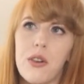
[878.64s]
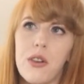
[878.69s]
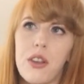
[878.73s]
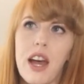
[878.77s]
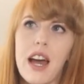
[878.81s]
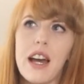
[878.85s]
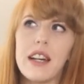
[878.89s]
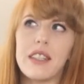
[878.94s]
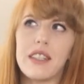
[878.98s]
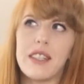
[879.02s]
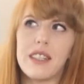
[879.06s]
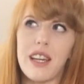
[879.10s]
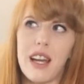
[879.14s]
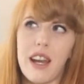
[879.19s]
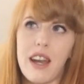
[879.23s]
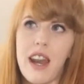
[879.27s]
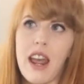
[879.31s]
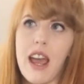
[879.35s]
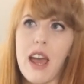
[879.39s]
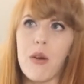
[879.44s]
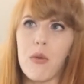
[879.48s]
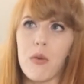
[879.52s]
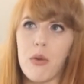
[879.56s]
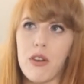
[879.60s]
So
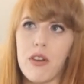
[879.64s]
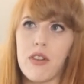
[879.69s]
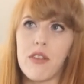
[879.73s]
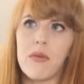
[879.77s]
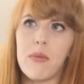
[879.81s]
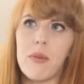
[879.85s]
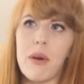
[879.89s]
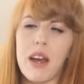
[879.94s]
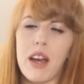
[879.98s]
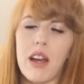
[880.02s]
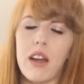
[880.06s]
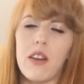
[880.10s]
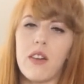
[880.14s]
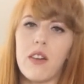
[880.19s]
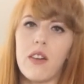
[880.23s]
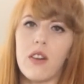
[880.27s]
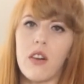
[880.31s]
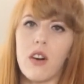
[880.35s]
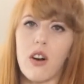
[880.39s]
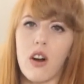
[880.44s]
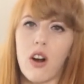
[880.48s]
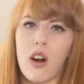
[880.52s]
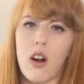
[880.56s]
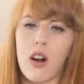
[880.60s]
that Sunday would have
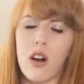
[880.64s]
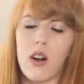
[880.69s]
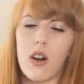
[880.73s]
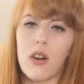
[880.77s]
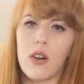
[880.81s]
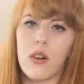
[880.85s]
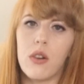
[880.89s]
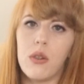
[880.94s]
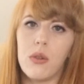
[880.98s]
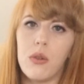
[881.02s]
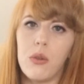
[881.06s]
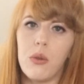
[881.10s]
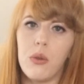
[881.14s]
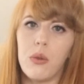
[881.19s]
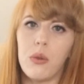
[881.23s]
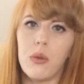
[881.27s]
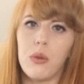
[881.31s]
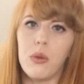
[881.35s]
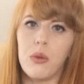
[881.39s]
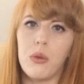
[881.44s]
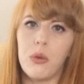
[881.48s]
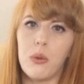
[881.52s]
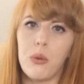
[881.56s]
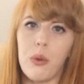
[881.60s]
been
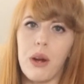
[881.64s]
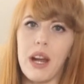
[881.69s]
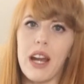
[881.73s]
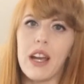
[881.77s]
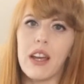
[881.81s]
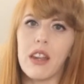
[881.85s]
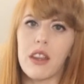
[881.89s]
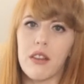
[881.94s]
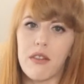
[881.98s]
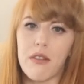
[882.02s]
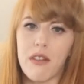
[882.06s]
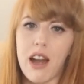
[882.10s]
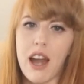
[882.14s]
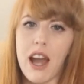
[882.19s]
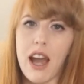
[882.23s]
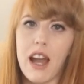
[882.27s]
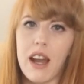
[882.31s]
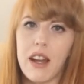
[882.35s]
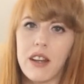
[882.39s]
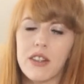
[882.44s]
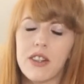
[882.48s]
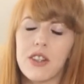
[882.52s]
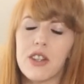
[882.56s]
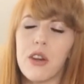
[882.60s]
our week
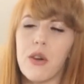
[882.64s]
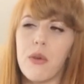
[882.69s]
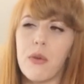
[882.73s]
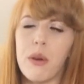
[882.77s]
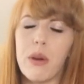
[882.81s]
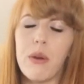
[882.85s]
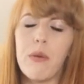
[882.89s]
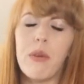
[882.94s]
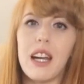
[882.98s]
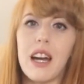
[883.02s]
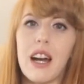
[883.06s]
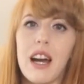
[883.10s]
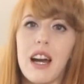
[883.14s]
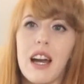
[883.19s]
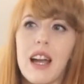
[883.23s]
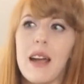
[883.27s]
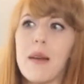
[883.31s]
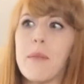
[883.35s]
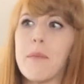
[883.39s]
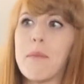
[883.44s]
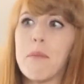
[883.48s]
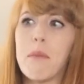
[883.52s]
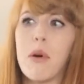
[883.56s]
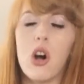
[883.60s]
3. Our
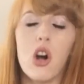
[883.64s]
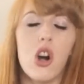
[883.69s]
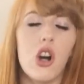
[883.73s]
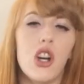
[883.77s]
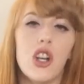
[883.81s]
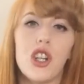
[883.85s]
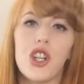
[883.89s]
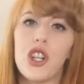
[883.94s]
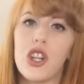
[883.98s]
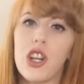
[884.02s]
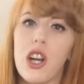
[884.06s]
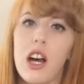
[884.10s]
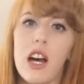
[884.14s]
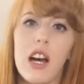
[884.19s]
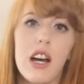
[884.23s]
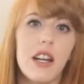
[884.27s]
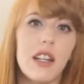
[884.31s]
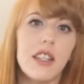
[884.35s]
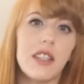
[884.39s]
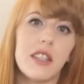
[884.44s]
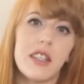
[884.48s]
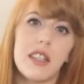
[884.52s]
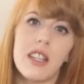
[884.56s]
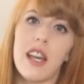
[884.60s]
MTI
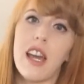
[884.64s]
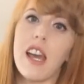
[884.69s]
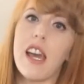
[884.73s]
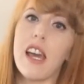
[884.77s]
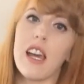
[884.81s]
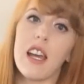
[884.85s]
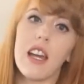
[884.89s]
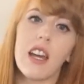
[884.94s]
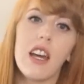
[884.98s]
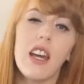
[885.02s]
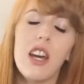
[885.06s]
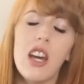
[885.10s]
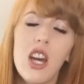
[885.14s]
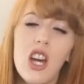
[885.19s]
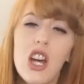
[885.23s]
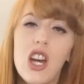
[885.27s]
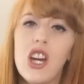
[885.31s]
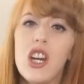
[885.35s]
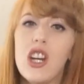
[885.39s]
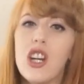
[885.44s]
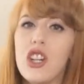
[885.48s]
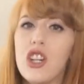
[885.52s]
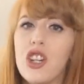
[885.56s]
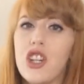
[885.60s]
pushed us,
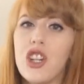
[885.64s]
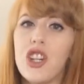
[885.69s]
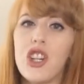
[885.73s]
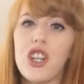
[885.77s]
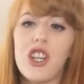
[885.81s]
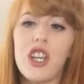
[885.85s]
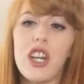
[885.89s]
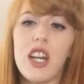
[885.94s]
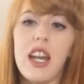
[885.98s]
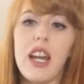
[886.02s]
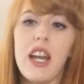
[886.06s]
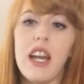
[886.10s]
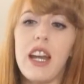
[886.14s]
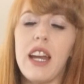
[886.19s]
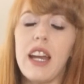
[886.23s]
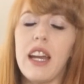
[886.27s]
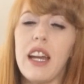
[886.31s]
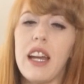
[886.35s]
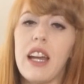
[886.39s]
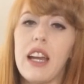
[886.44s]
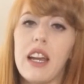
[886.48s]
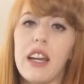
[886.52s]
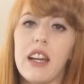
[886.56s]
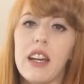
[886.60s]
like,
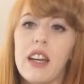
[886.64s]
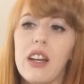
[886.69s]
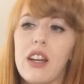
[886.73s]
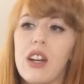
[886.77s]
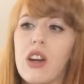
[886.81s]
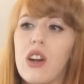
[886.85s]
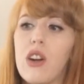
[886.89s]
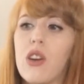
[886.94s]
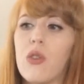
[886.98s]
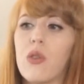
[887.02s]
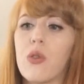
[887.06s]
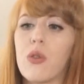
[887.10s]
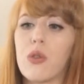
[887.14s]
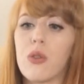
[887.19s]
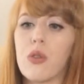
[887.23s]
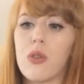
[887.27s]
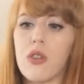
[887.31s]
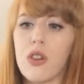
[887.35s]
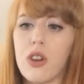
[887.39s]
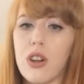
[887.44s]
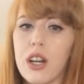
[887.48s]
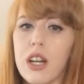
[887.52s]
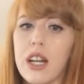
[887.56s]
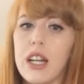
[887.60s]
she
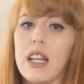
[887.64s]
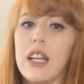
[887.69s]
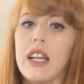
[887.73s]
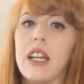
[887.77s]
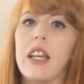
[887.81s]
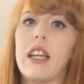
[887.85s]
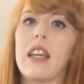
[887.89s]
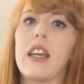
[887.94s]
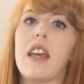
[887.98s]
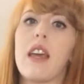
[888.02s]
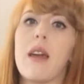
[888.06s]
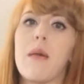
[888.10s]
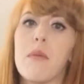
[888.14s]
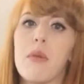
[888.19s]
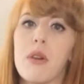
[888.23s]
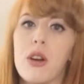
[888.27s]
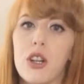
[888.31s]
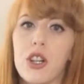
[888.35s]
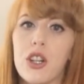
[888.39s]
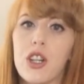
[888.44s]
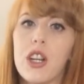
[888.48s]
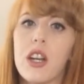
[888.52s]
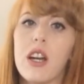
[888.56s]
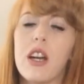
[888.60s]

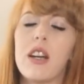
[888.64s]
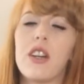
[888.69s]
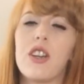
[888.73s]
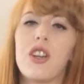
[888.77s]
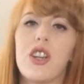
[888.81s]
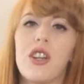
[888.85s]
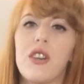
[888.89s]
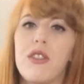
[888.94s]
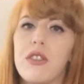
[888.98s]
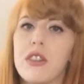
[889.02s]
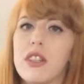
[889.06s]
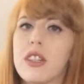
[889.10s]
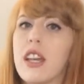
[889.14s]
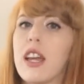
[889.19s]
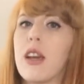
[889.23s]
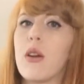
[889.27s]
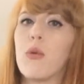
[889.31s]
really pushed us.